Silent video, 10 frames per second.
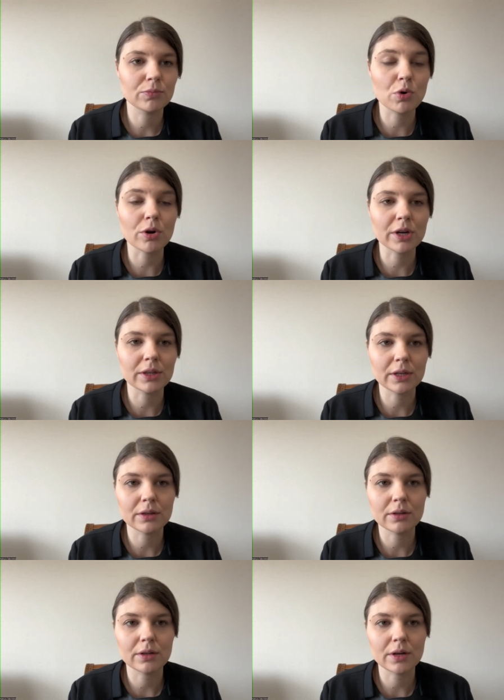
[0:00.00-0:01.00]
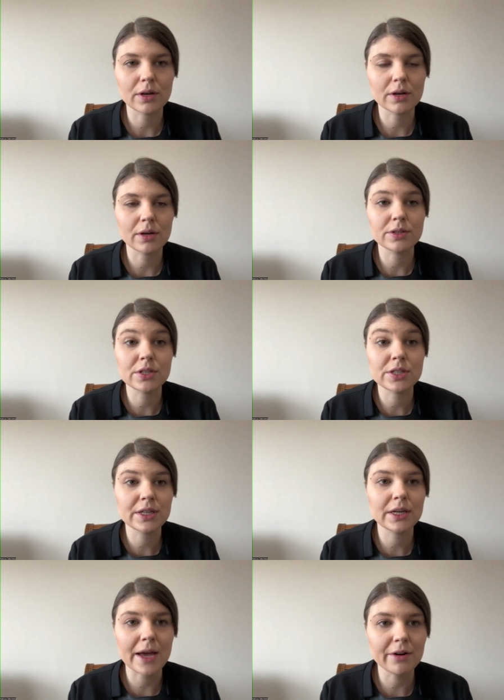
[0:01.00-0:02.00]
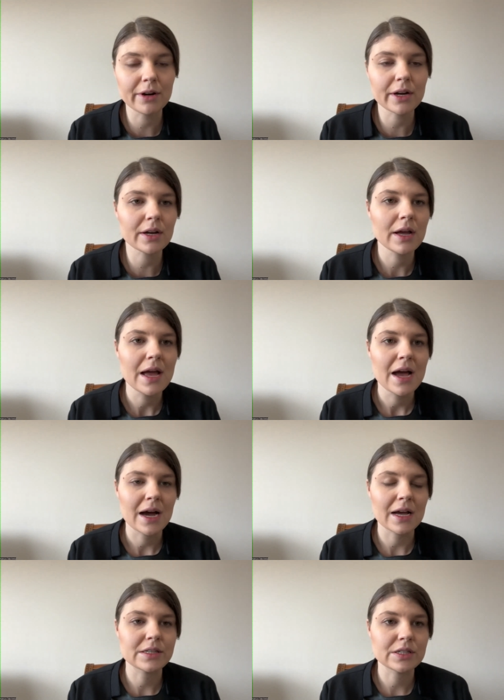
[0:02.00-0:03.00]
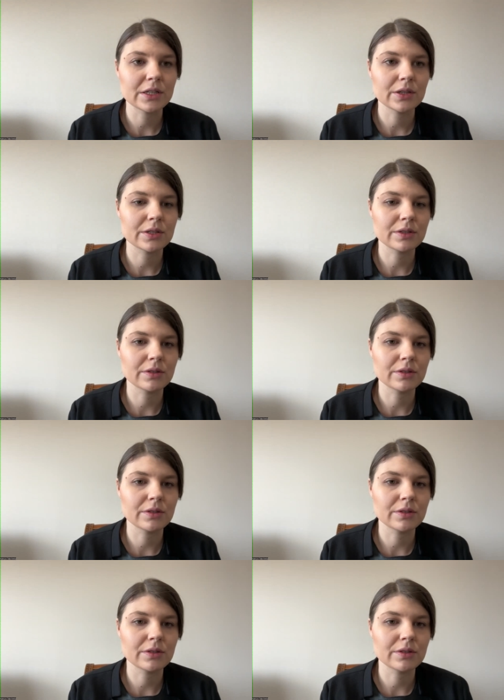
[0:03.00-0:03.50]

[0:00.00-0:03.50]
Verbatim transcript: working in uh, DC area, I see,